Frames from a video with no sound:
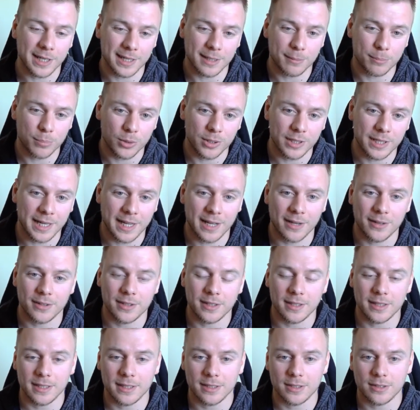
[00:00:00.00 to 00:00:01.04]
pulling it out
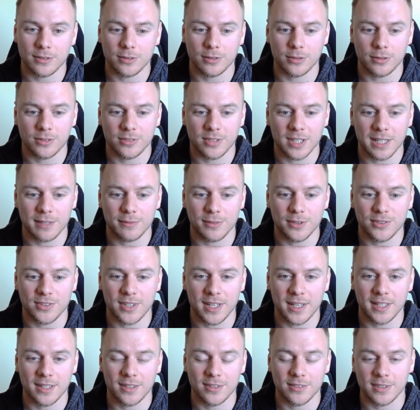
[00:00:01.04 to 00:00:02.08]
to save the
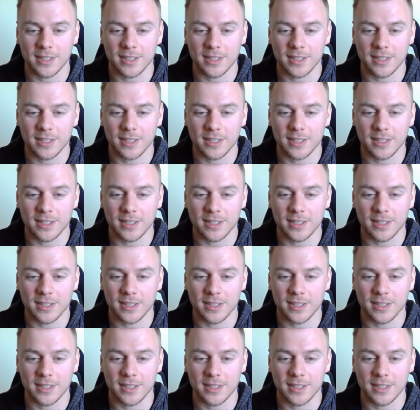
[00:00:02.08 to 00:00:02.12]
settings.